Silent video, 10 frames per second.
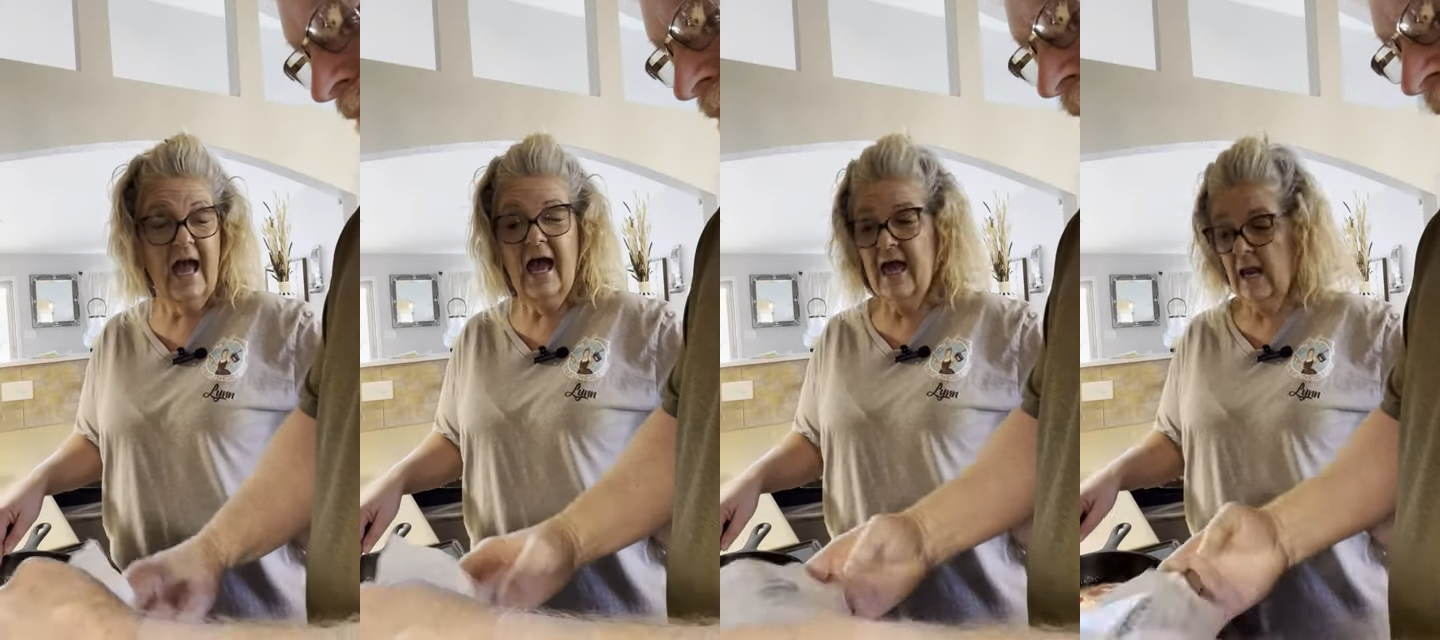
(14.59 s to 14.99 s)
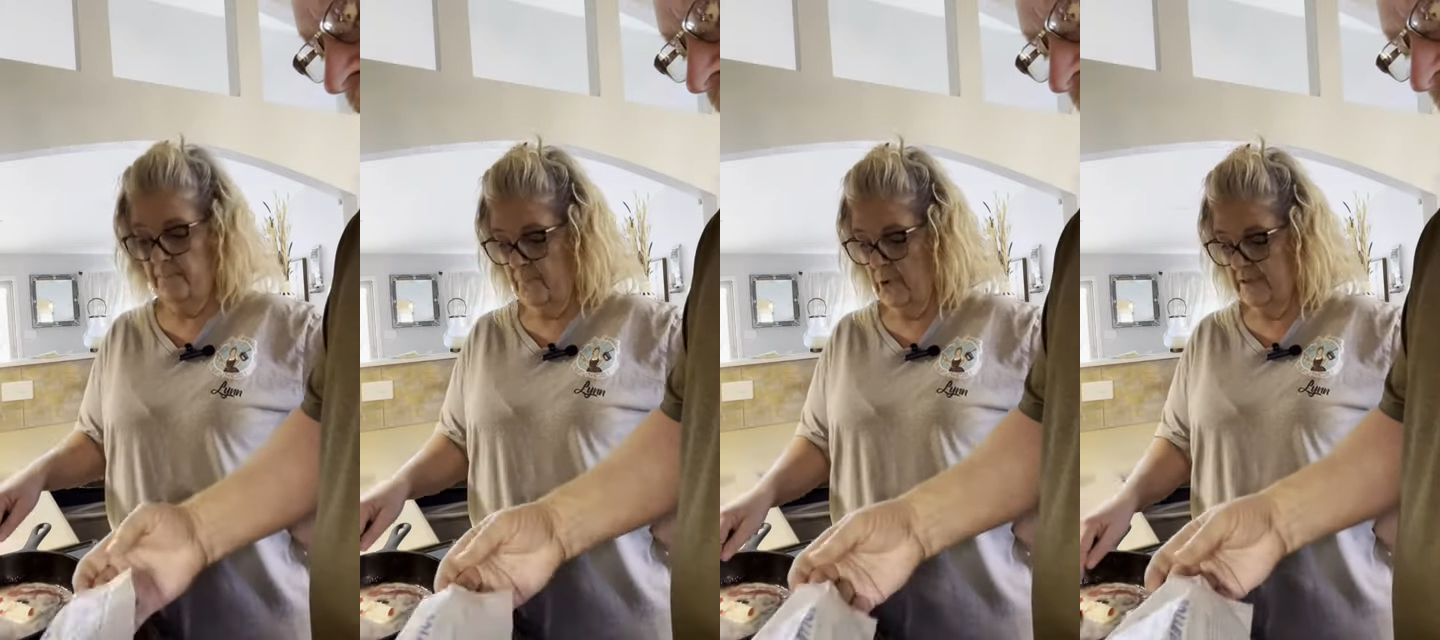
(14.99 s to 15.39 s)
and I'm
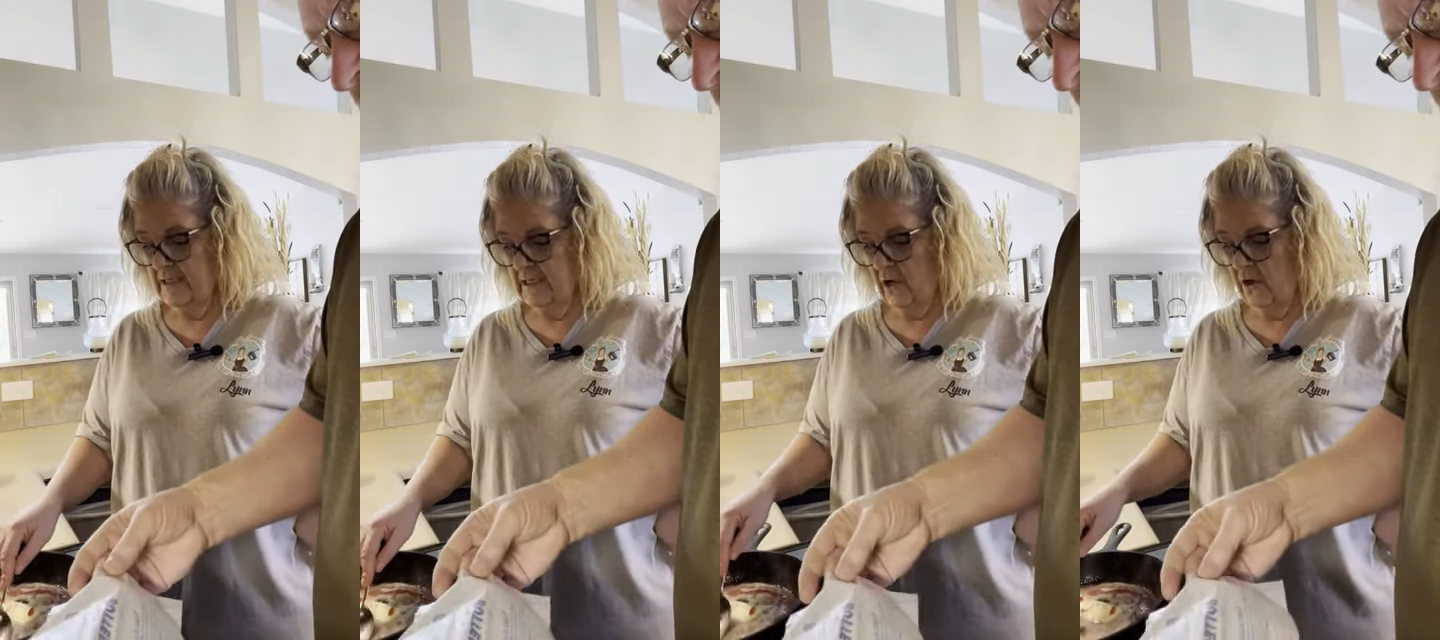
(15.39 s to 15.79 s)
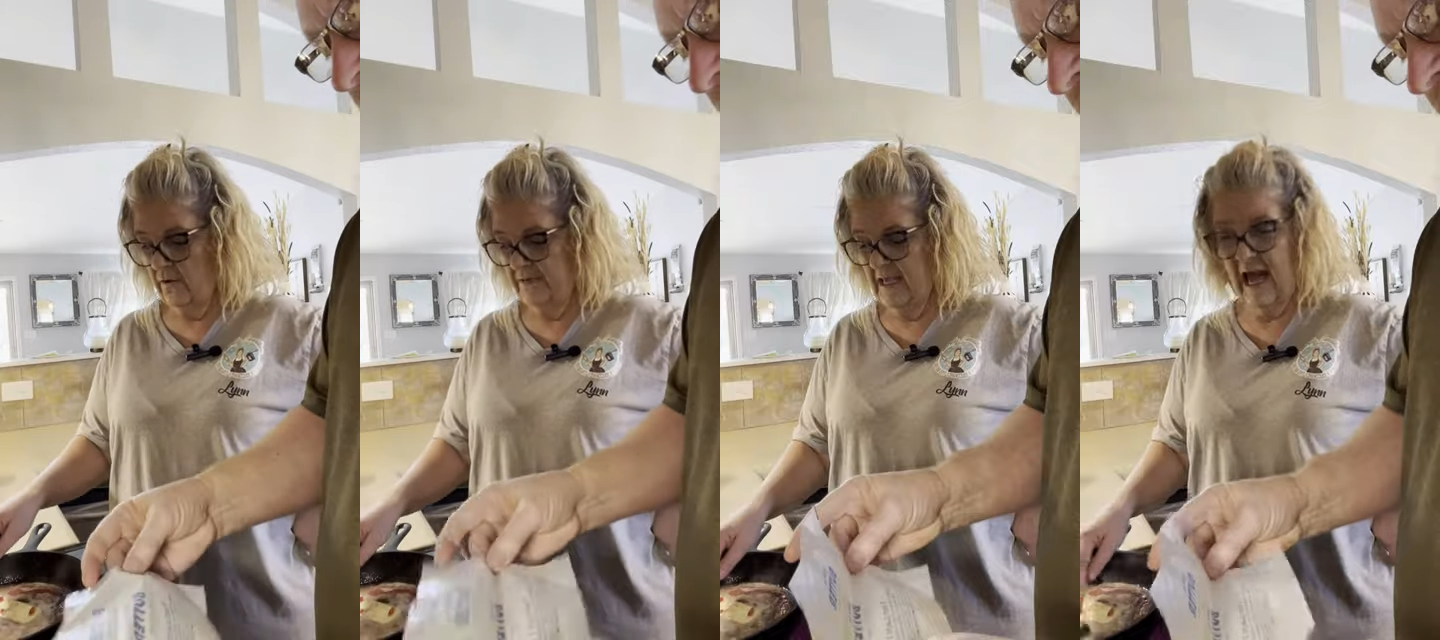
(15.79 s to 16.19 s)
putting it
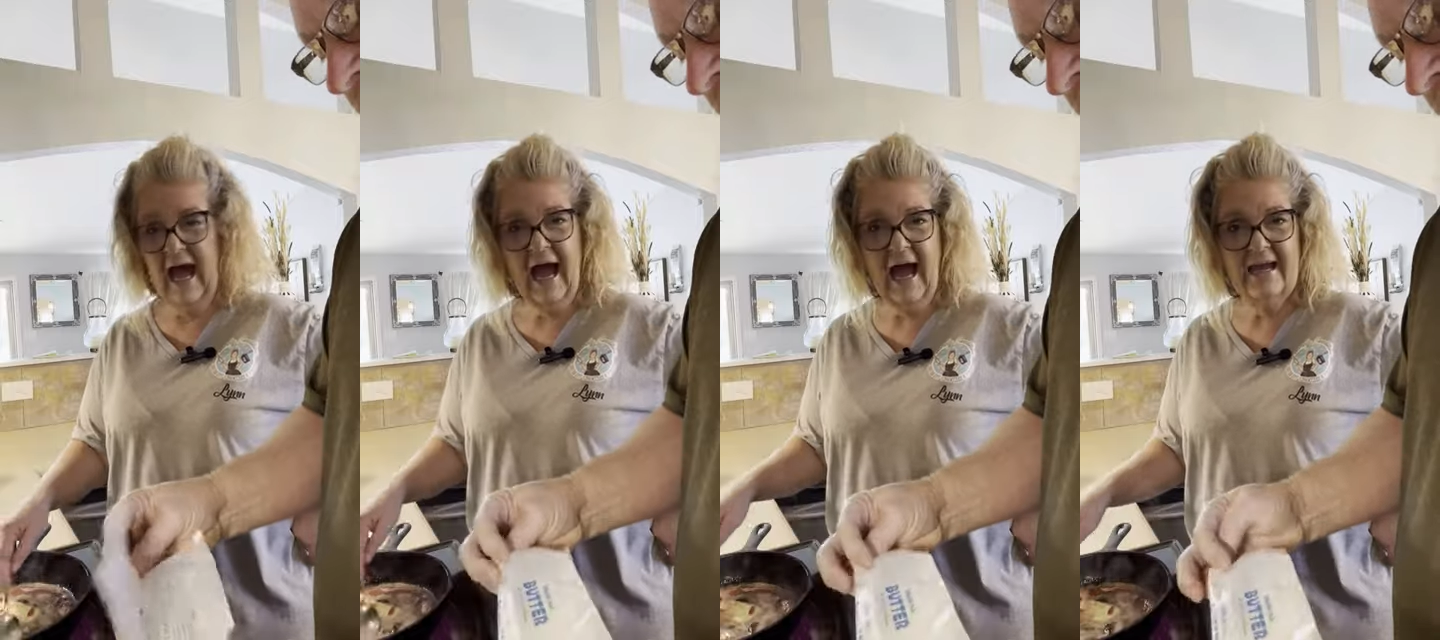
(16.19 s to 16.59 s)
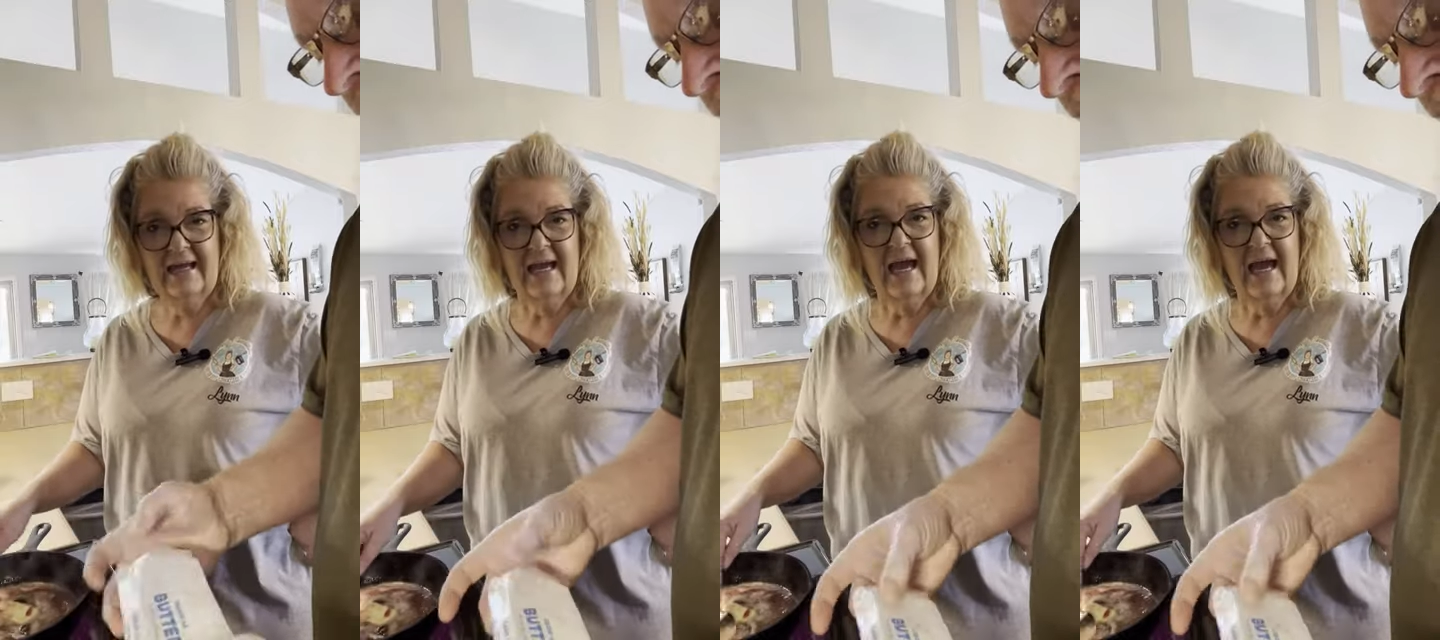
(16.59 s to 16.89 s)
on the eye,